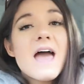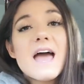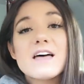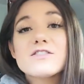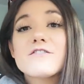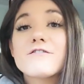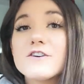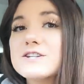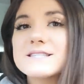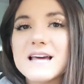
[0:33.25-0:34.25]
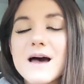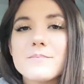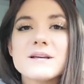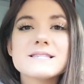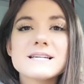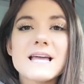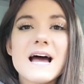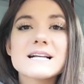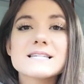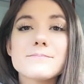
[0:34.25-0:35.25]
and the first step is to
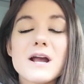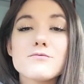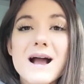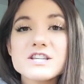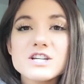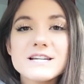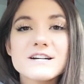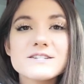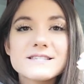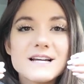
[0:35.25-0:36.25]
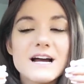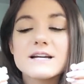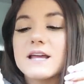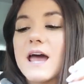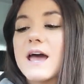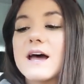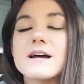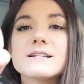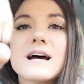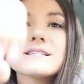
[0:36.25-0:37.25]
get my ratchet nails done.
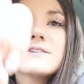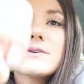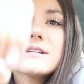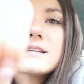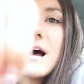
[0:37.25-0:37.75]
And as you can